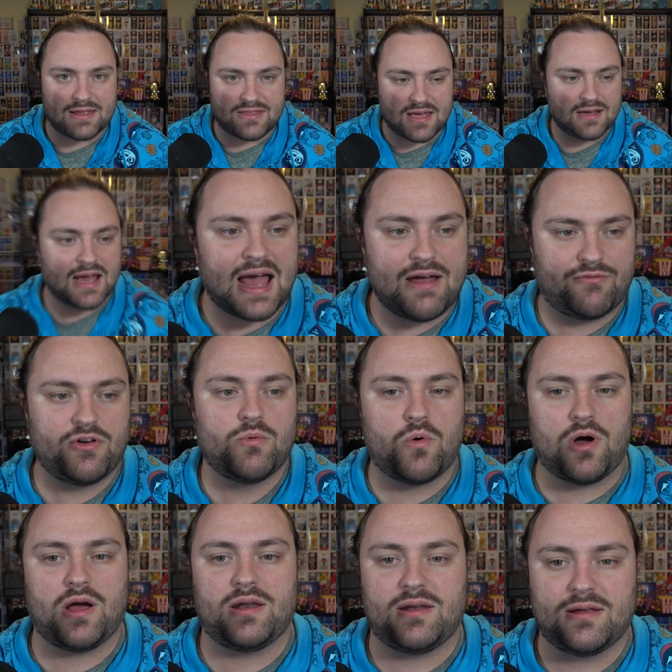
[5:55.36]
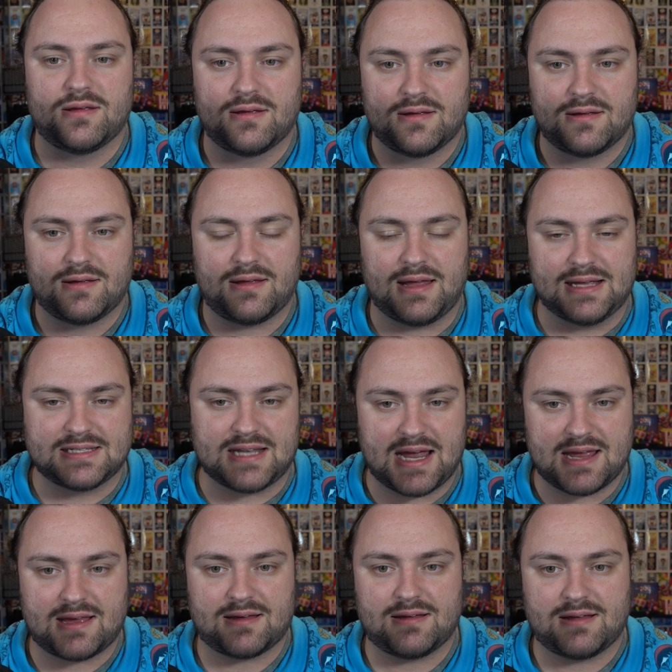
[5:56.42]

I think everyone is like